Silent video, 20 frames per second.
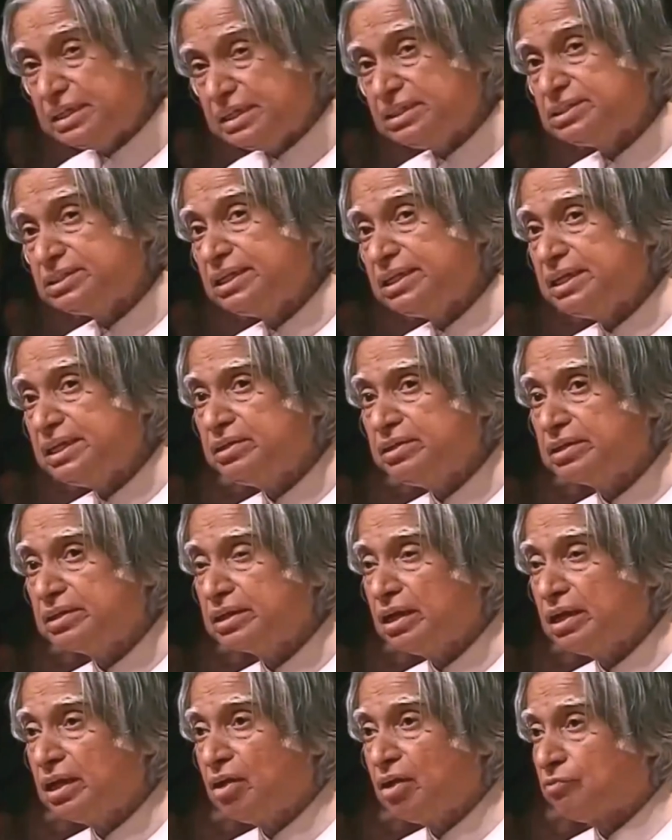That incident
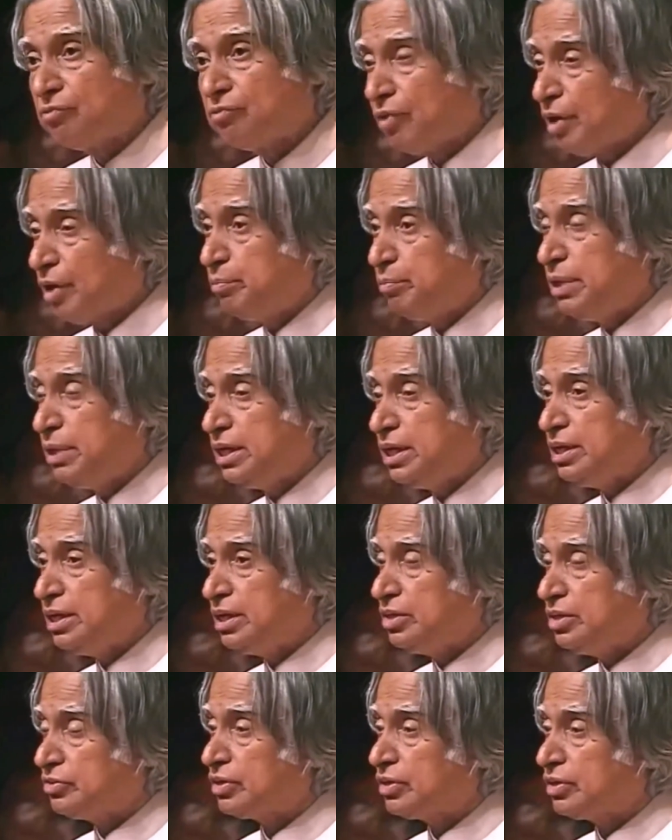for me
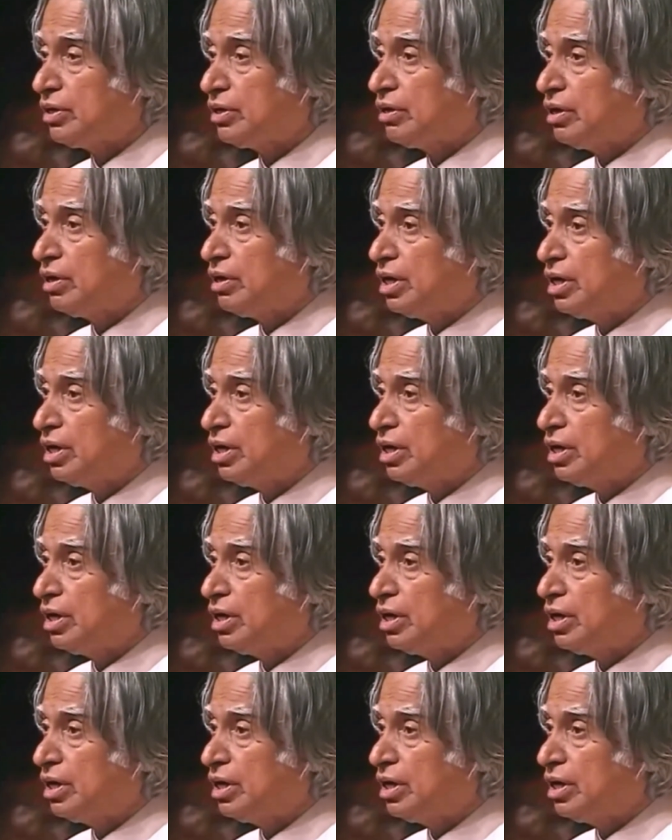is a